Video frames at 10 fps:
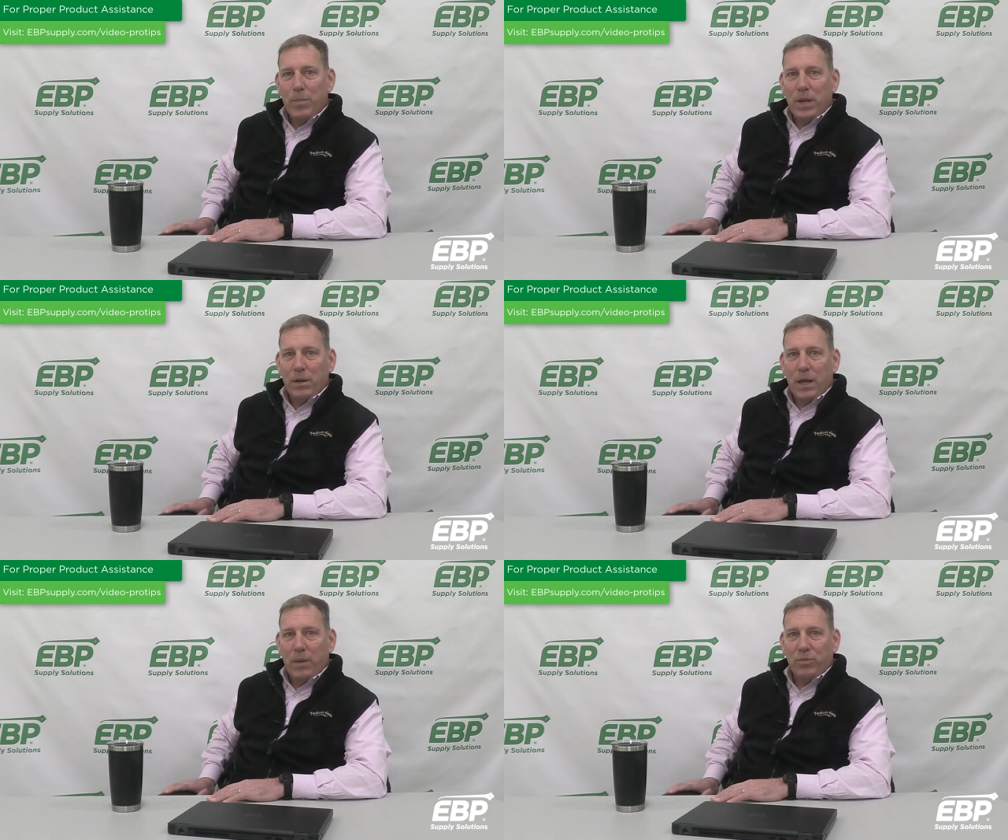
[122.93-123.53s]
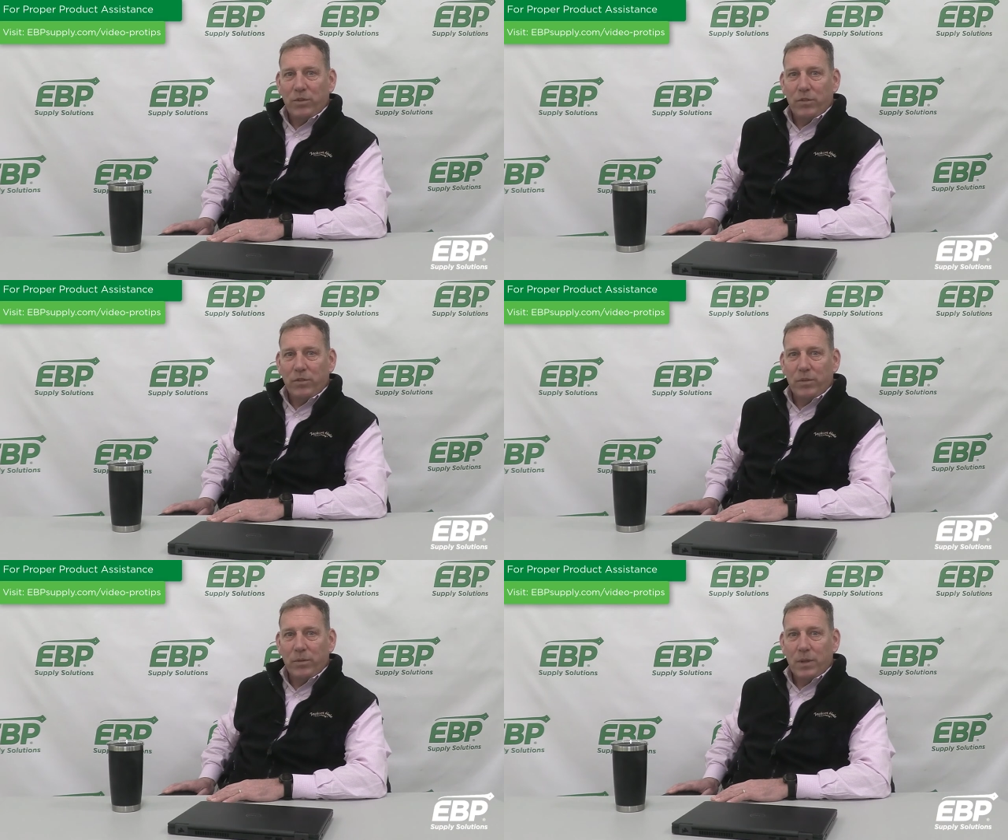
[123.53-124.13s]
meal
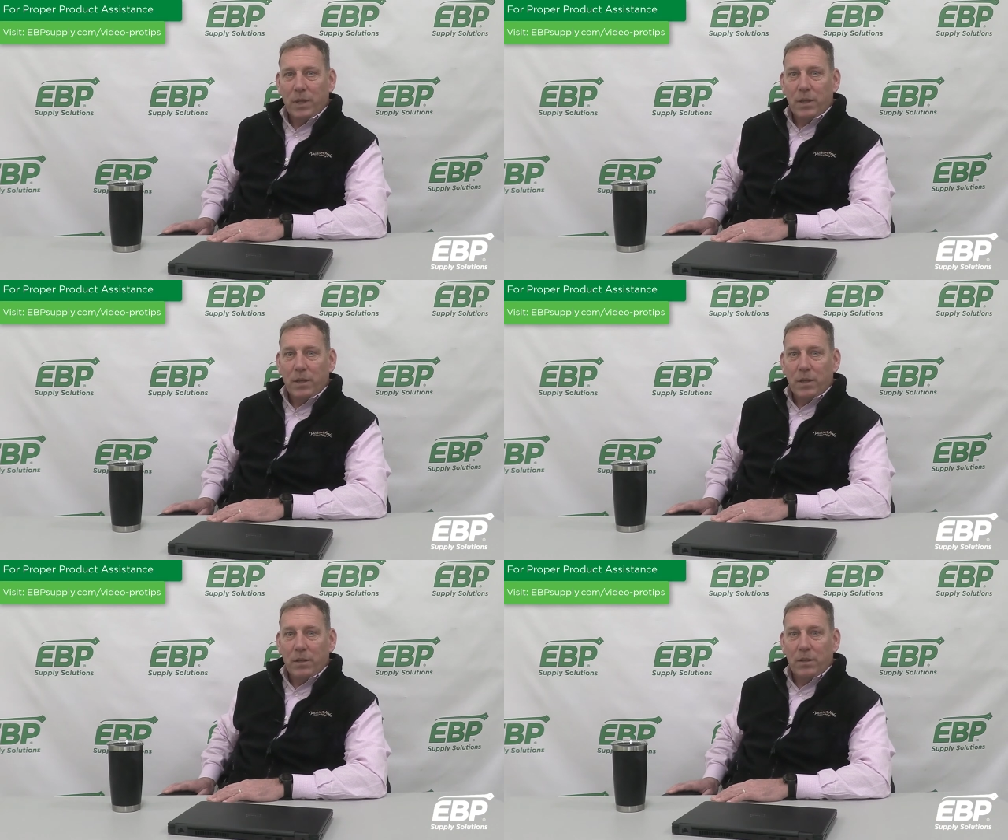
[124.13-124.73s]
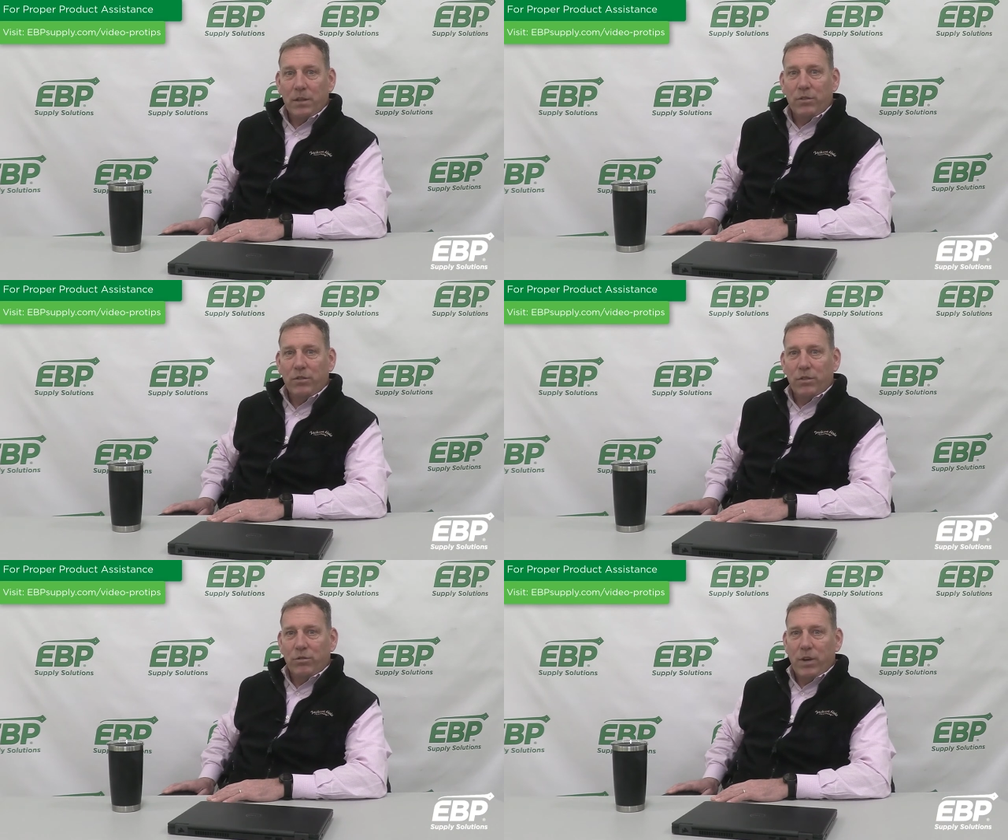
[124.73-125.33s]
options. This
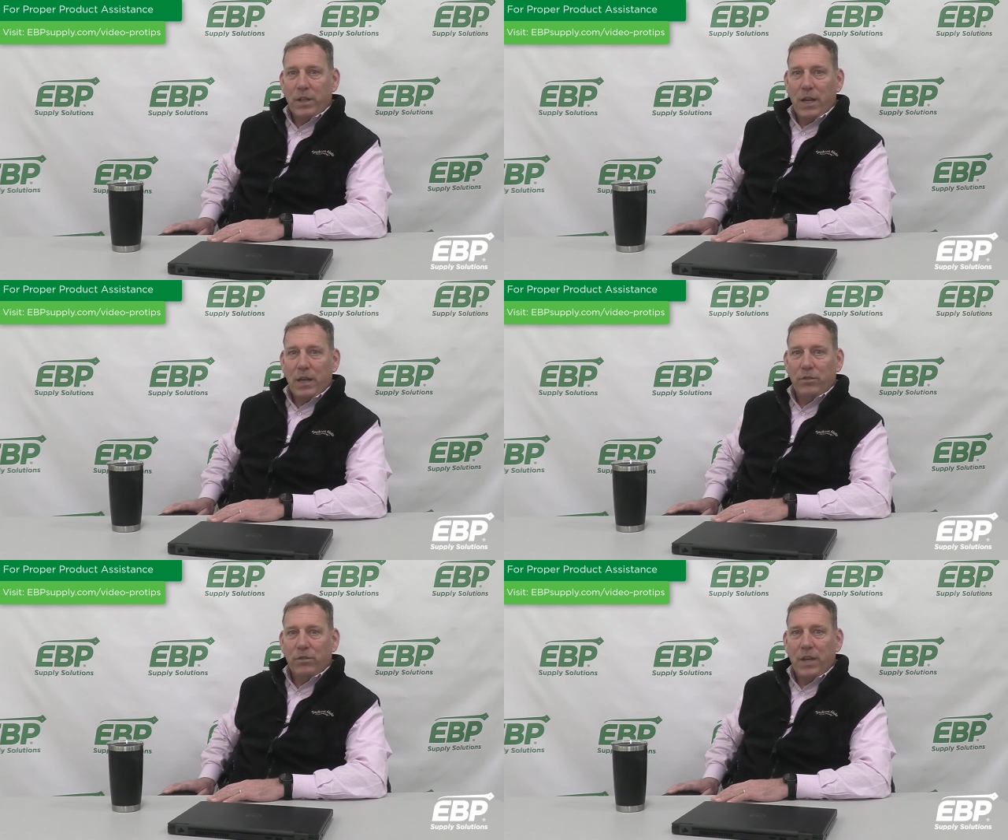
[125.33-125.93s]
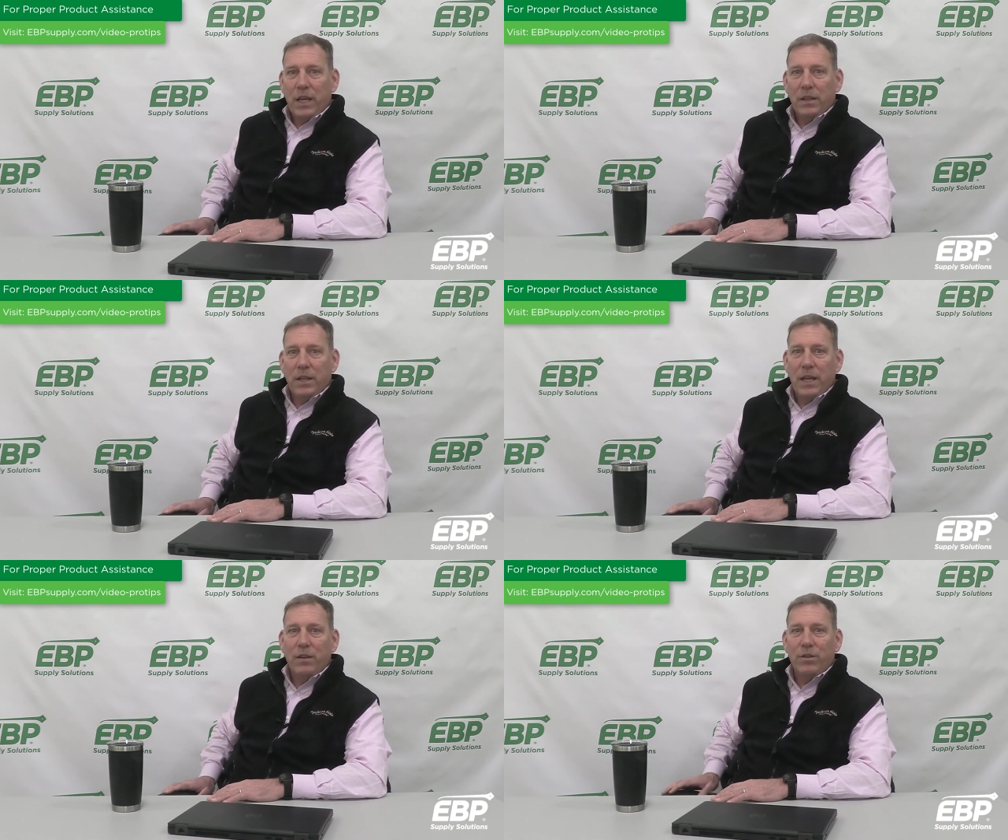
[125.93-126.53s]
is a trend that has taken
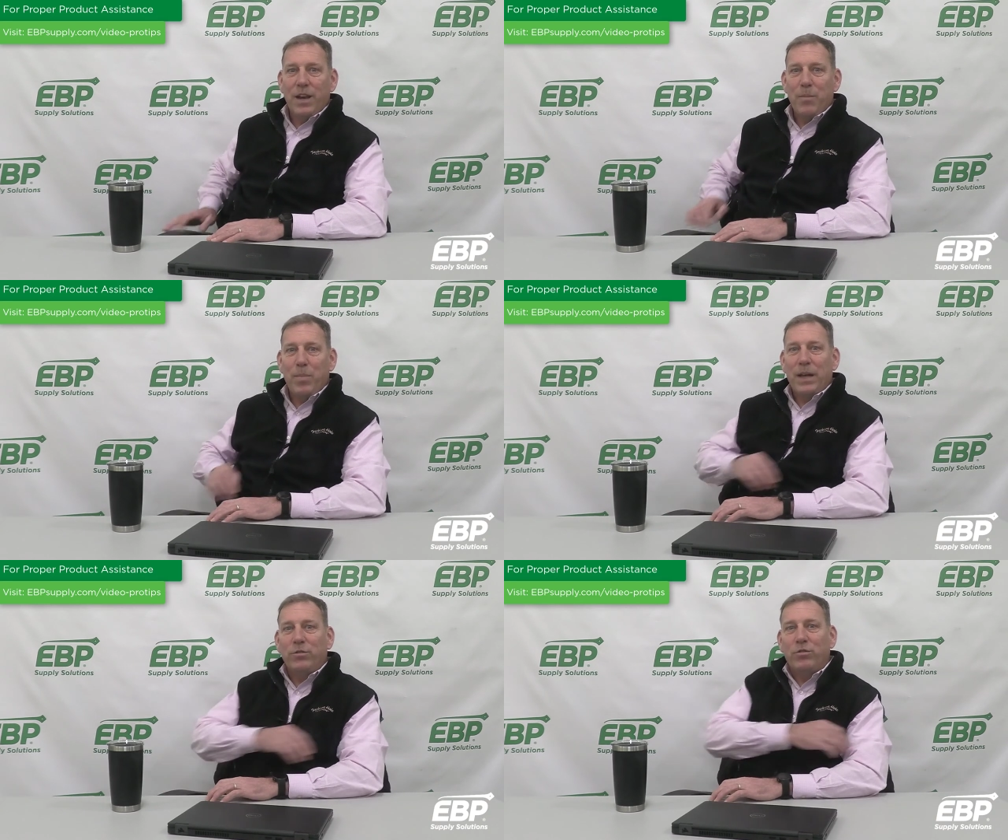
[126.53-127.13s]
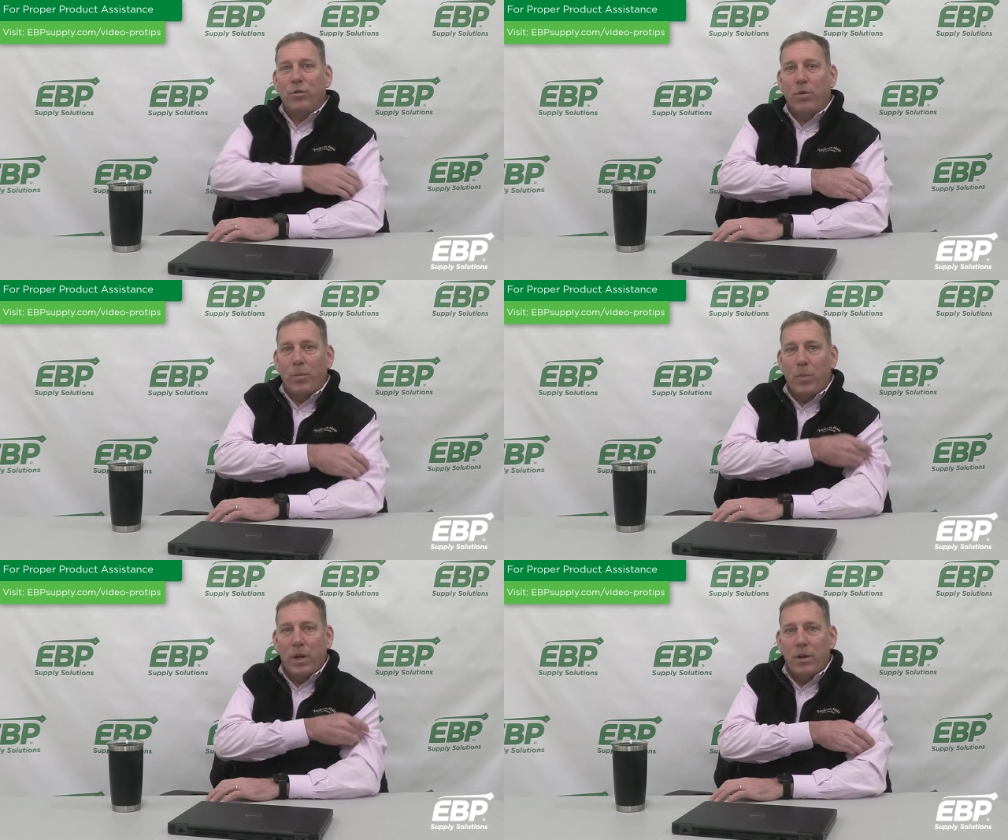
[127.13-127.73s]
the internet by storm.